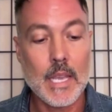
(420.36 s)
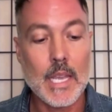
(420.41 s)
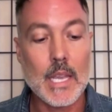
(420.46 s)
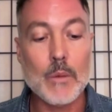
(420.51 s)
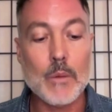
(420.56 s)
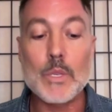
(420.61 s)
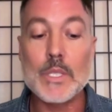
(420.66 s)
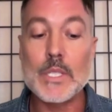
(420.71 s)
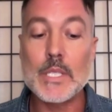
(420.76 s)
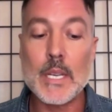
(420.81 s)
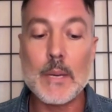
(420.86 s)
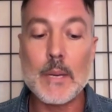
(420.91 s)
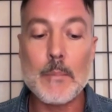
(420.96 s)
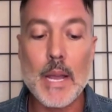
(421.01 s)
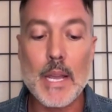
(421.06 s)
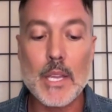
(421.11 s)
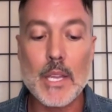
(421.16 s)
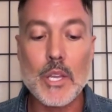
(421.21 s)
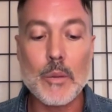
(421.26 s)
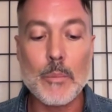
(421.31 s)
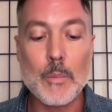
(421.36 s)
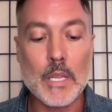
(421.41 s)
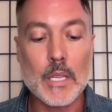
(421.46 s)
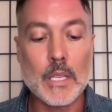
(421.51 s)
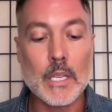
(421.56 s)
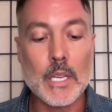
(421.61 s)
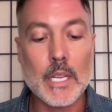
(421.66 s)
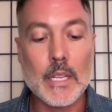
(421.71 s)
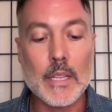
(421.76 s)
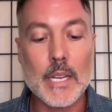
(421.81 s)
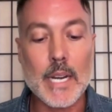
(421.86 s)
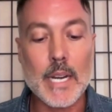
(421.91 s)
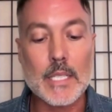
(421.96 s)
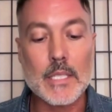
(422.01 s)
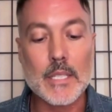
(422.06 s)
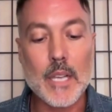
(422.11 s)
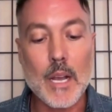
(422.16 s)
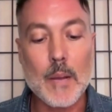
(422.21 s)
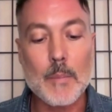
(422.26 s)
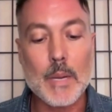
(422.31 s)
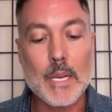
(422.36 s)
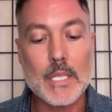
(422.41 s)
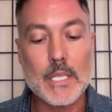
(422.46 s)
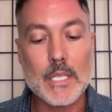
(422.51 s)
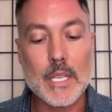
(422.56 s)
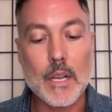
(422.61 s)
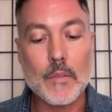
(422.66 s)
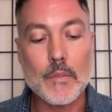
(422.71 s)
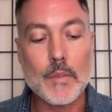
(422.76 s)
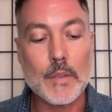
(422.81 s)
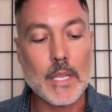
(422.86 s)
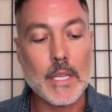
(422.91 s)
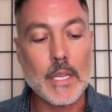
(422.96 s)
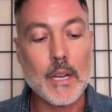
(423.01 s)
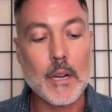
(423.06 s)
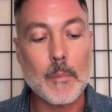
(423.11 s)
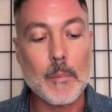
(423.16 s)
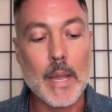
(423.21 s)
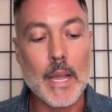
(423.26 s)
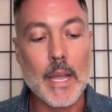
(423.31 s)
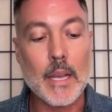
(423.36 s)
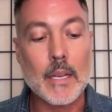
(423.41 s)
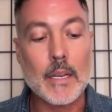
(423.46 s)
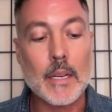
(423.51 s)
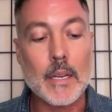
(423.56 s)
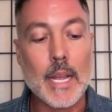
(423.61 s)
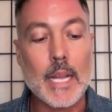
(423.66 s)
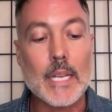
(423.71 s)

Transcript: It was in my humility that I saw myself in the young man